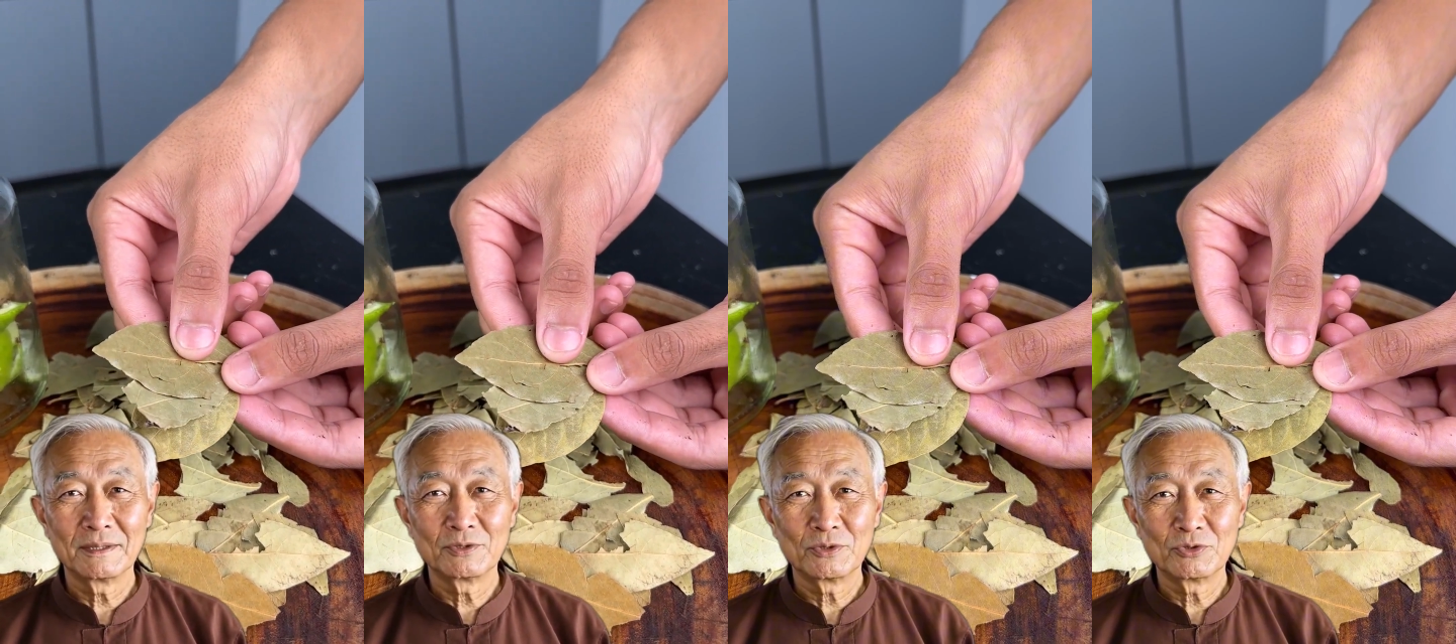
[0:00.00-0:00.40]

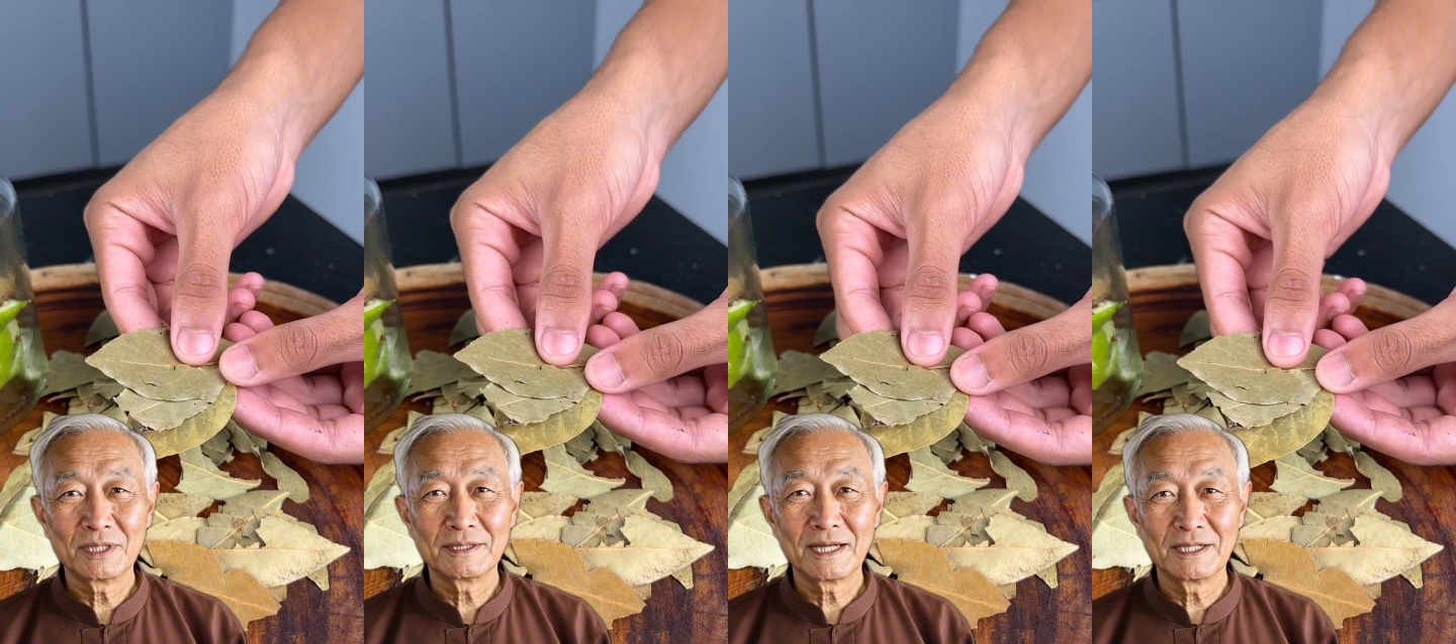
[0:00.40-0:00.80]
to
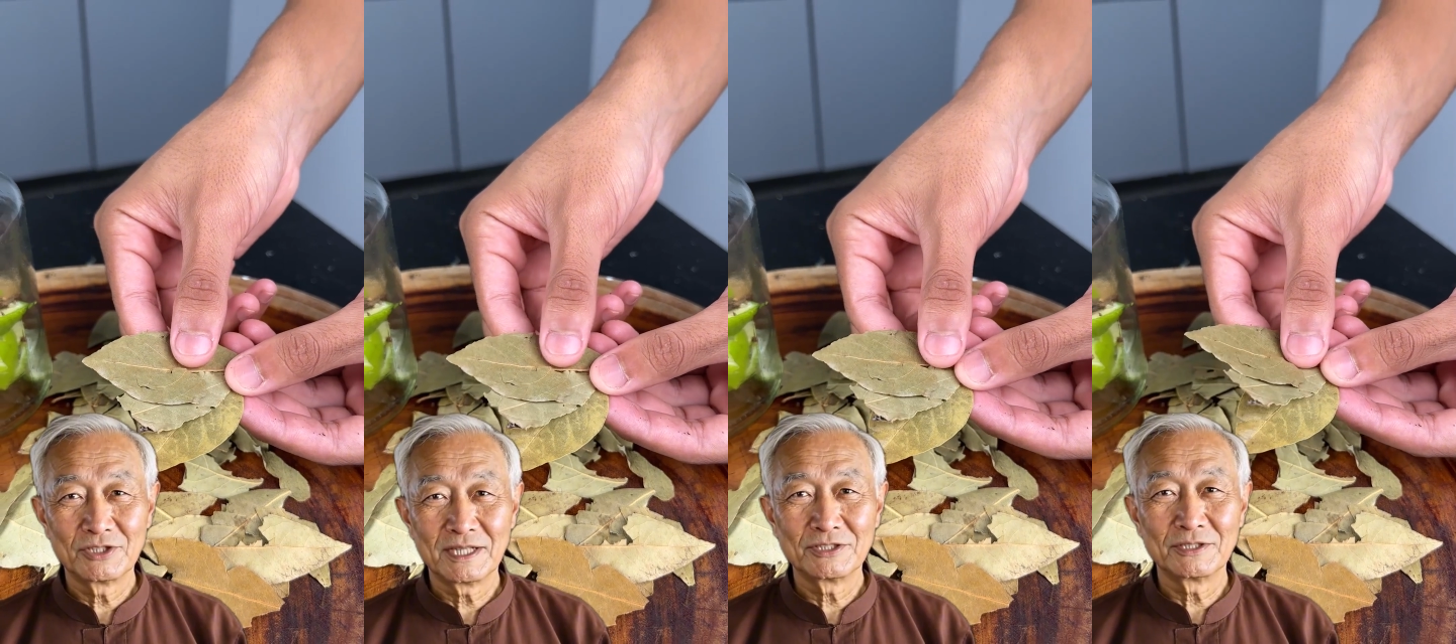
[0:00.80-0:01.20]
treat
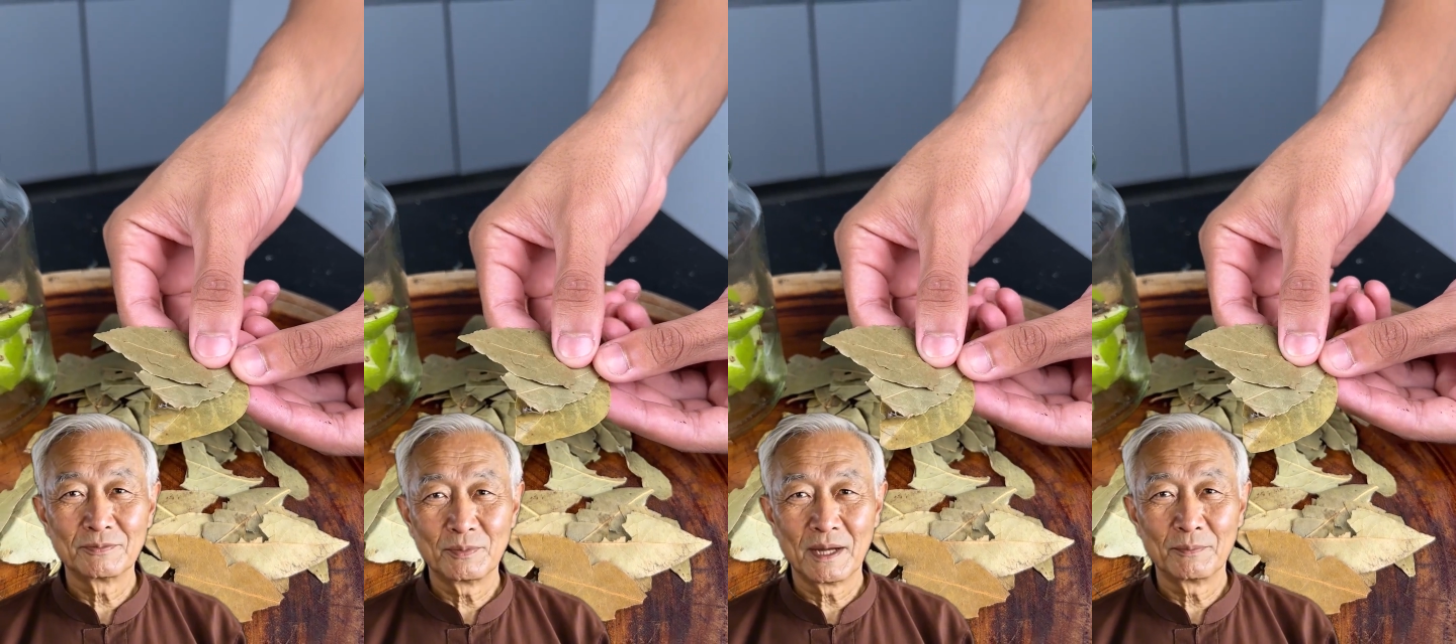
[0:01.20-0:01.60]

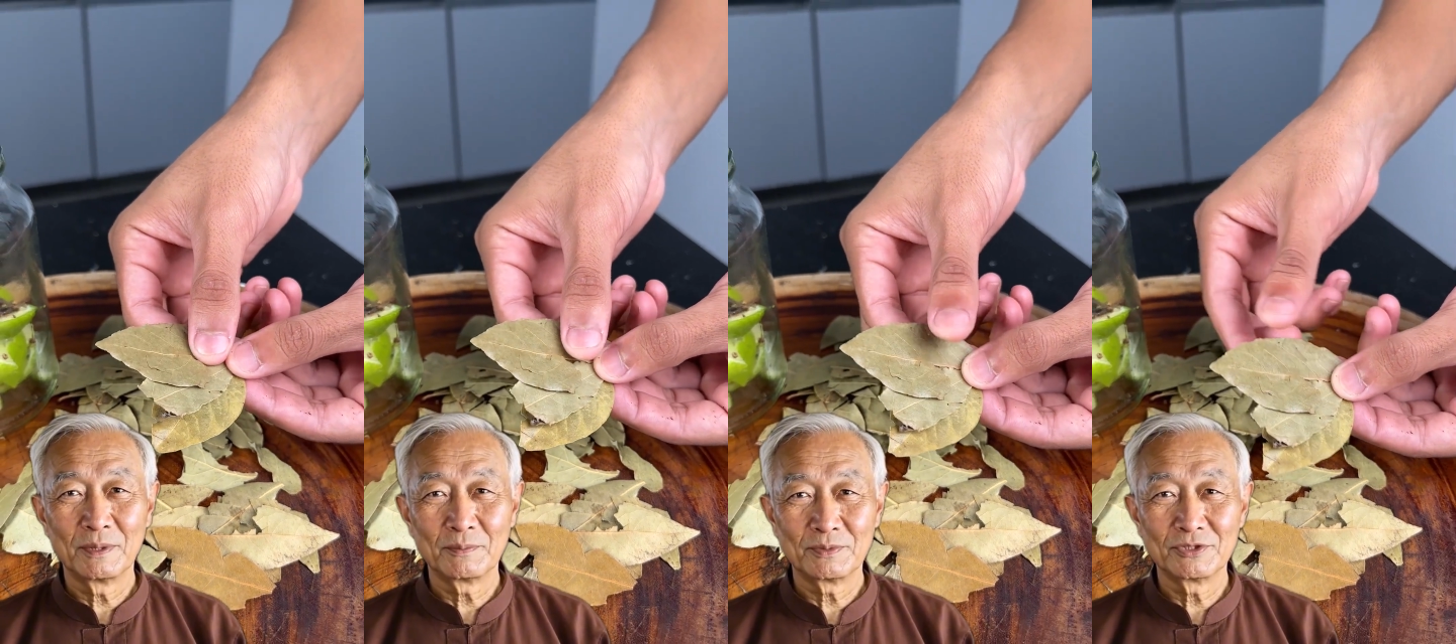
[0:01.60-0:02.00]
digestive
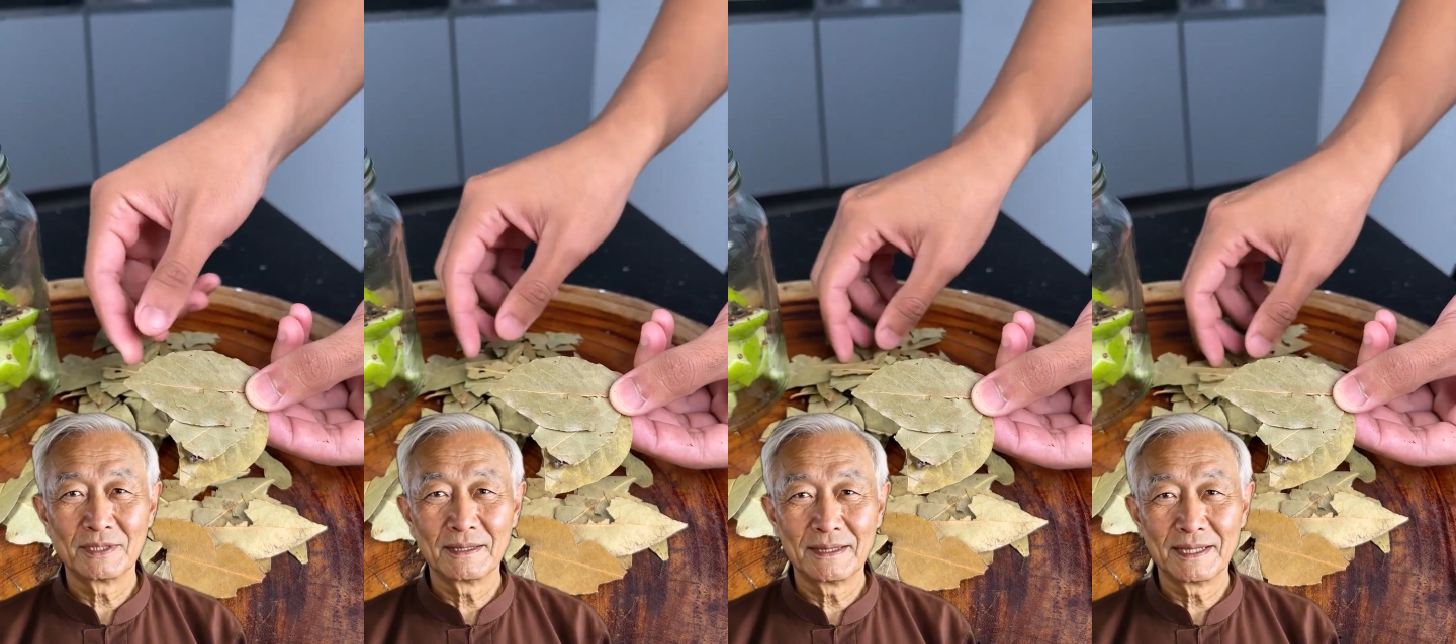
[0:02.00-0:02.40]
problems,
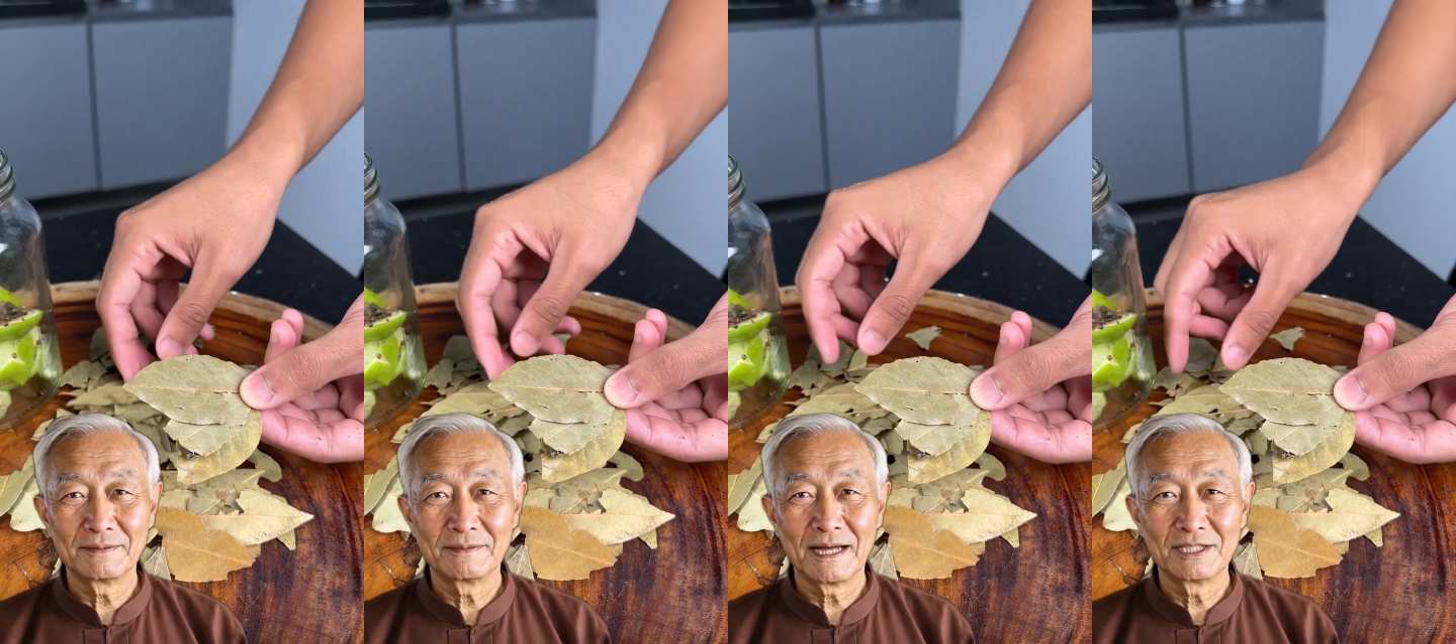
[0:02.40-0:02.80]

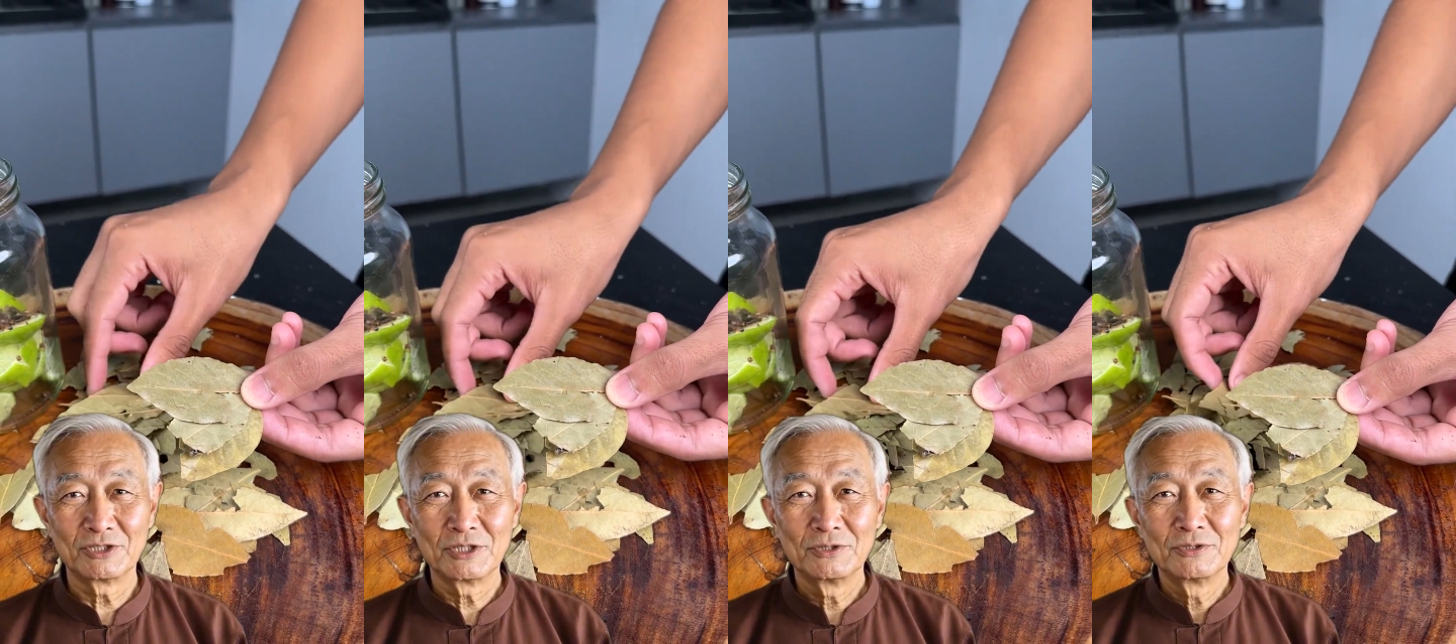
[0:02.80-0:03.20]

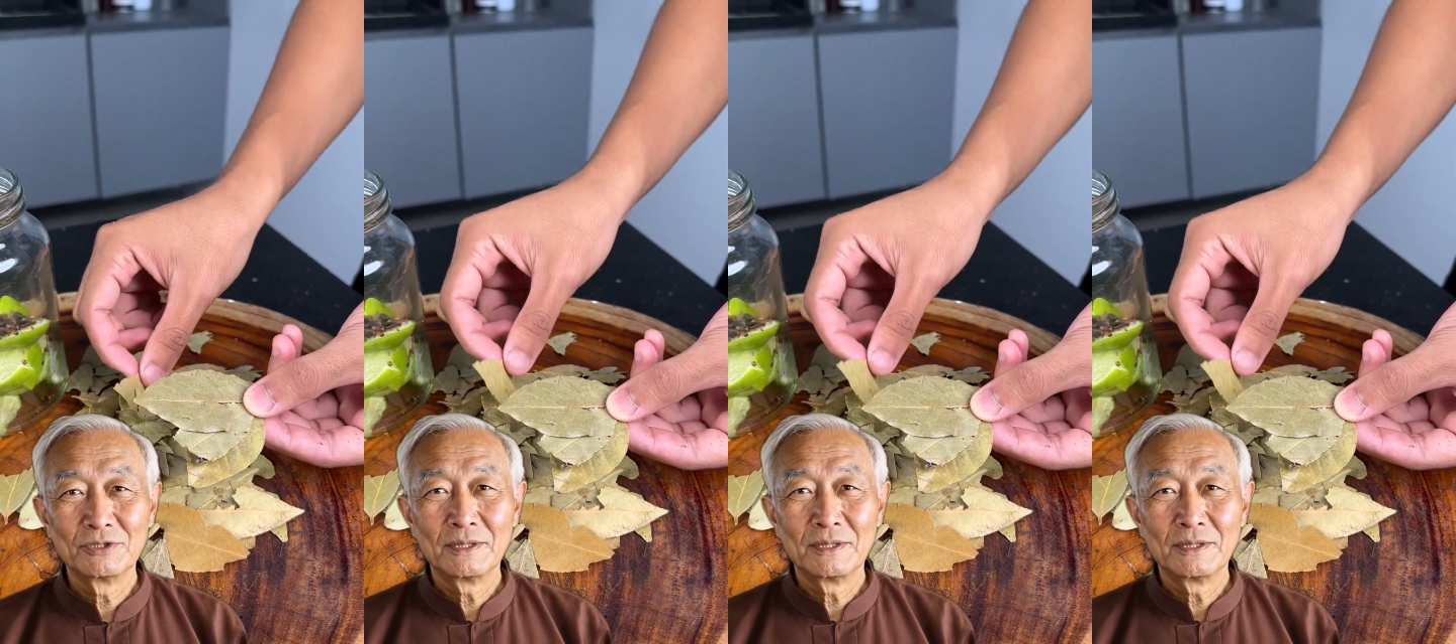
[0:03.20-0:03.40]
infections,